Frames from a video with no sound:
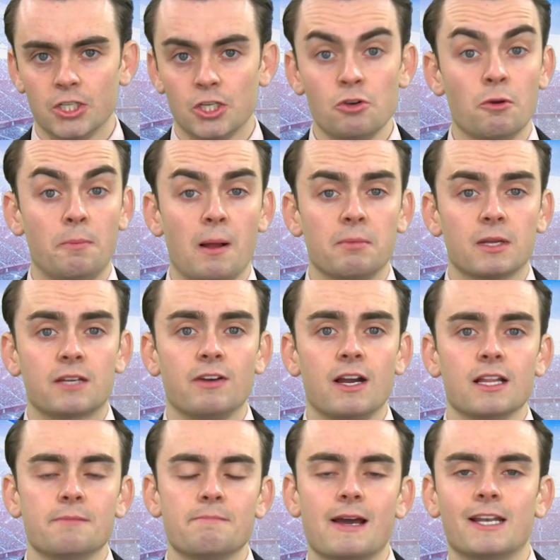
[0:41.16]
New Republic of
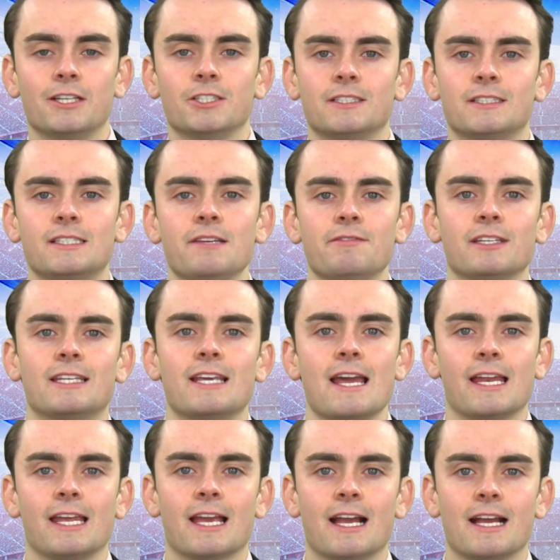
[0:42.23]
Ireland manager Stephen
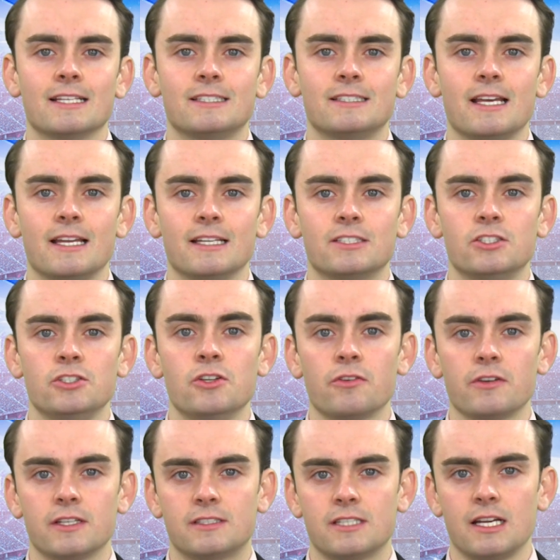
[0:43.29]
Kenny has said it's
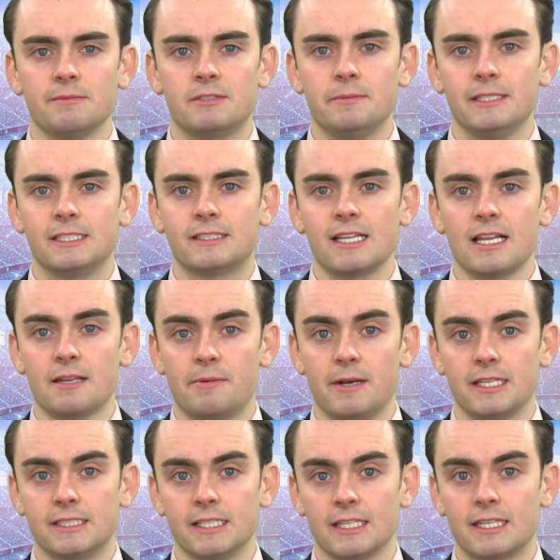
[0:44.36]
not a time to be
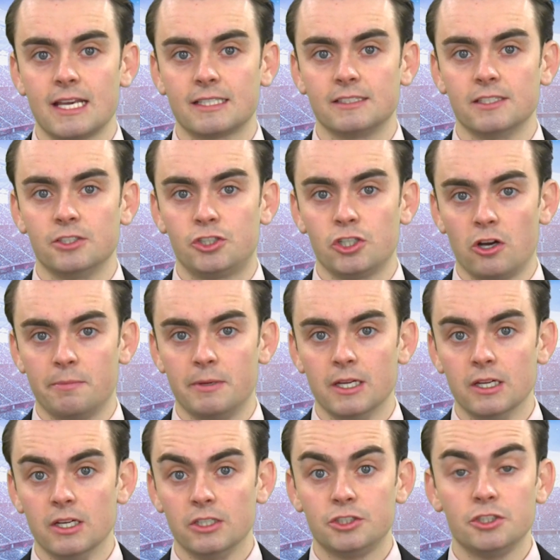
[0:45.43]
celebrating getting a job
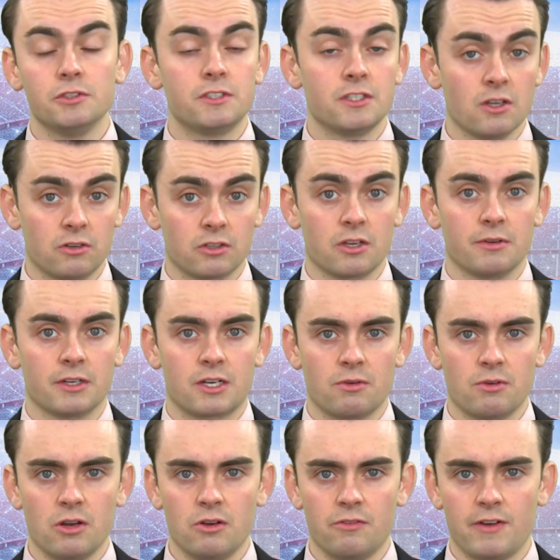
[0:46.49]
due to the ongoing
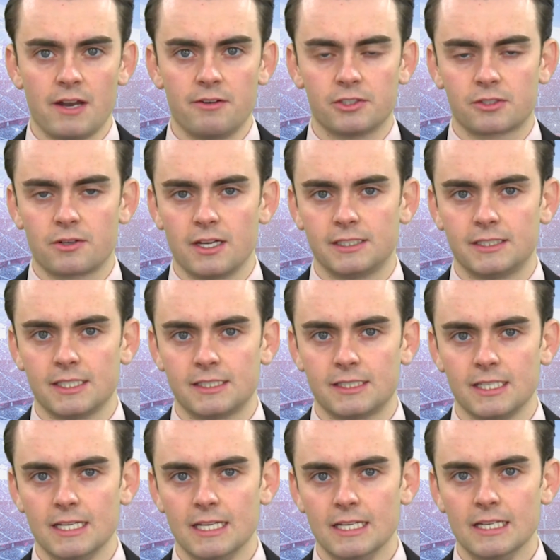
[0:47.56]
coronavirus
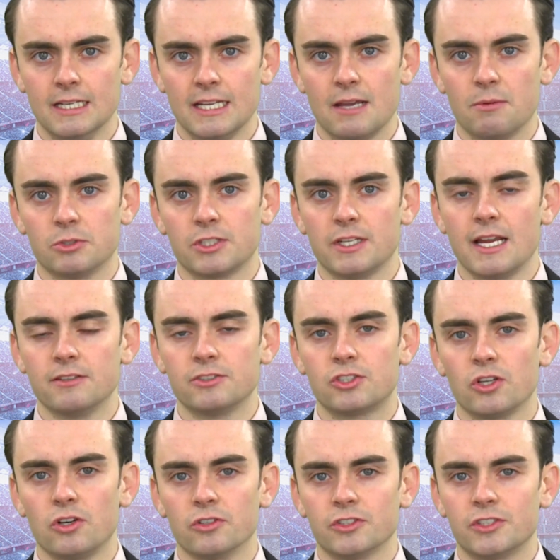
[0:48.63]
crisis. It was
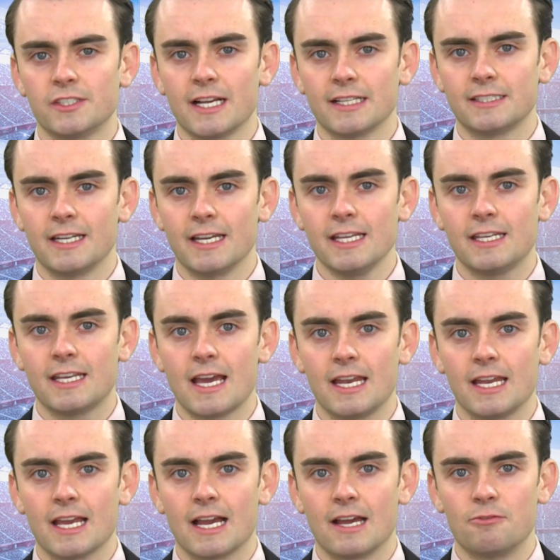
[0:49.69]
announced on Saturday
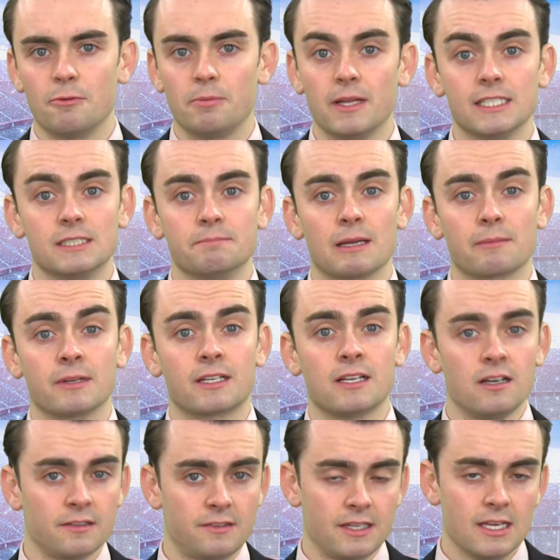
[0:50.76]
Kenny had replaced Mick
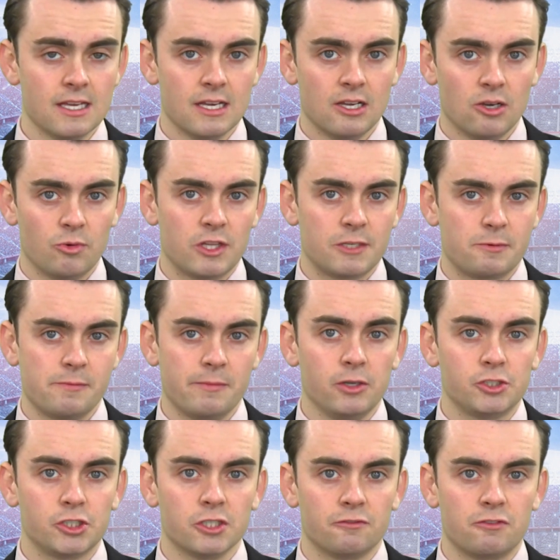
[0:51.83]
McCarthy, with his
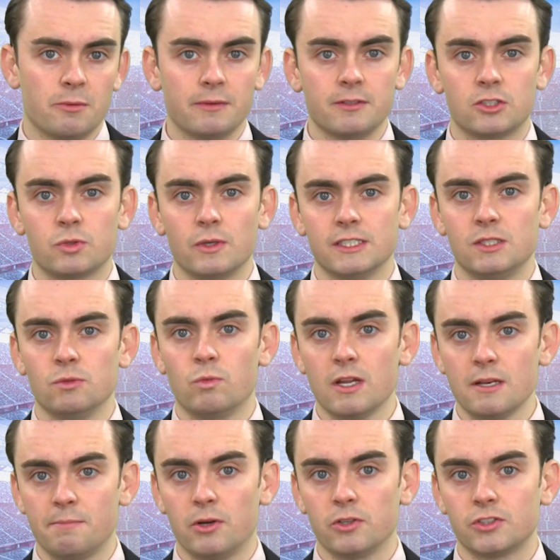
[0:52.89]
promotion from
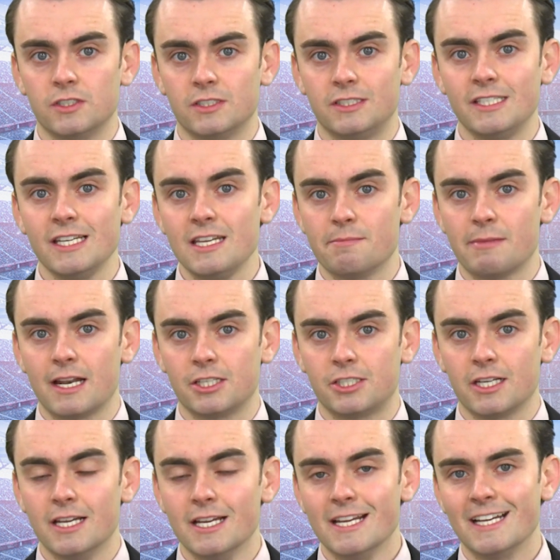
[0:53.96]
under-21 boss to senior
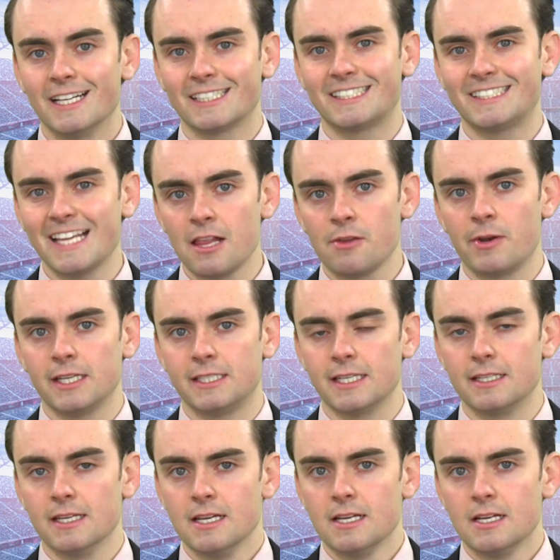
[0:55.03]
manager
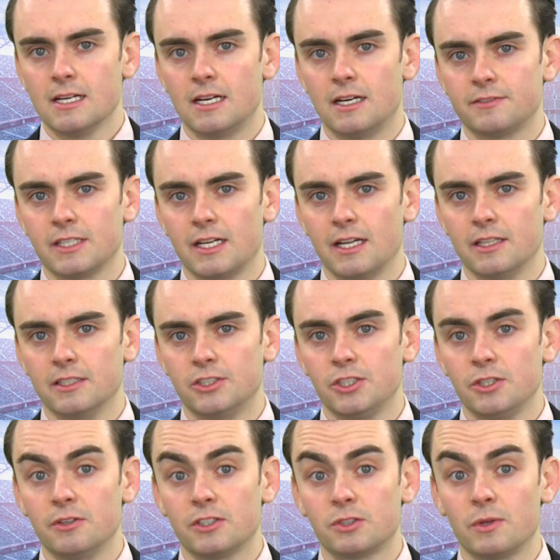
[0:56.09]
accelerated after Ireland's
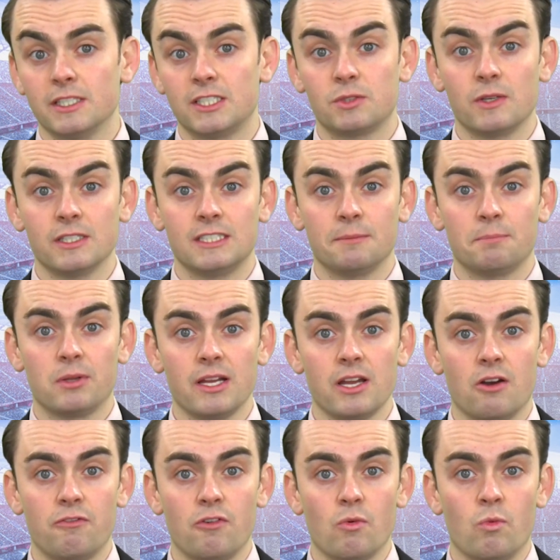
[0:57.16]
Euro 2020
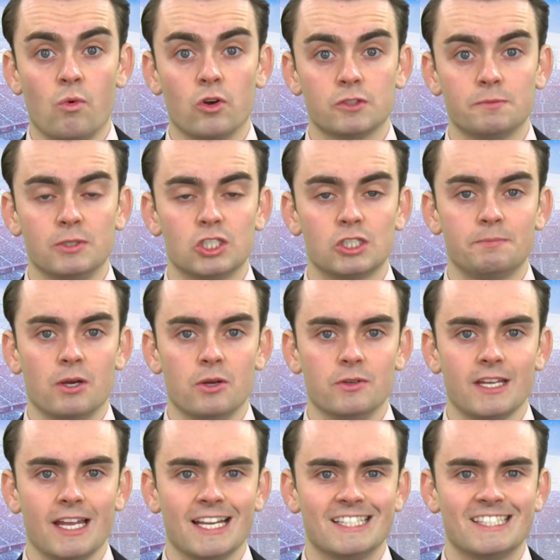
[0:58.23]
playoff was
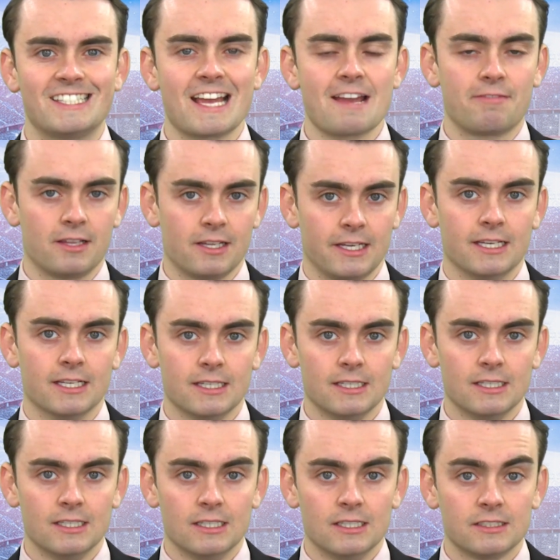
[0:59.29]
postponed indefinitely.
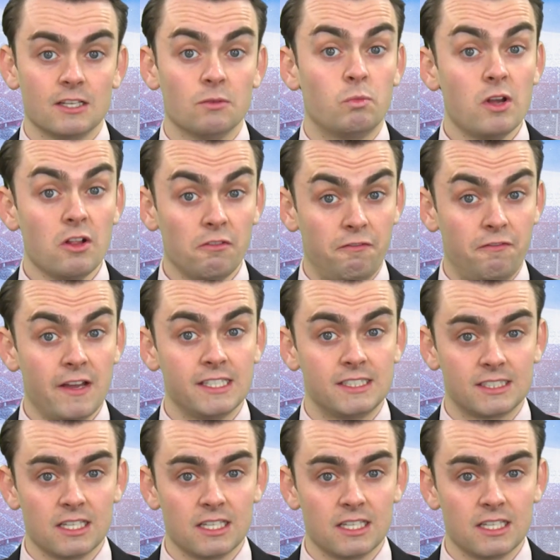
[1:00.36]
So they will face